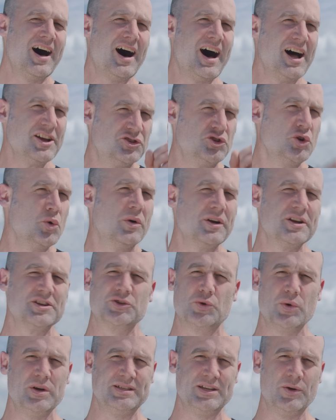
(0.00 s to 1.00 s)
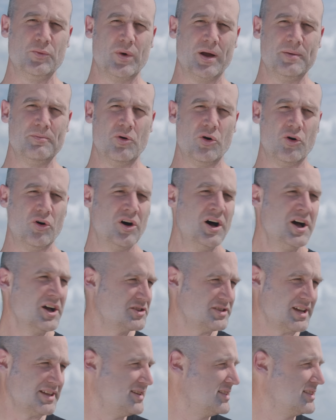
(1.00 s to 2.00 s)
I do want to squeeze in one more
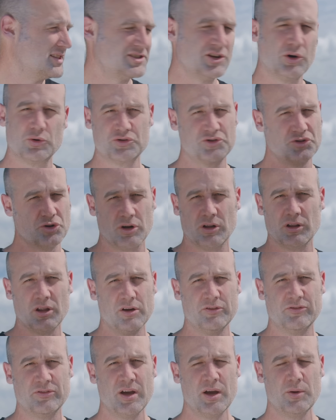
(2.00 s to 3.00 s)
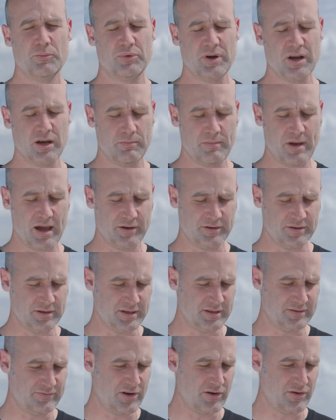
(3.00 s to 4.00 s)
because I think this whole Sugarloaf Britton Mountain
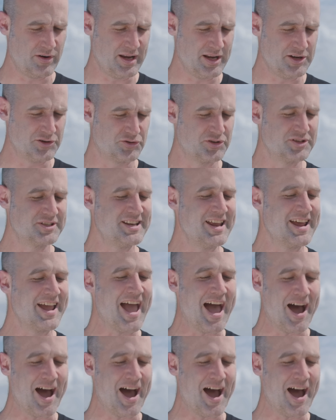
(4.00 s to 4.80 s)
is very interesting.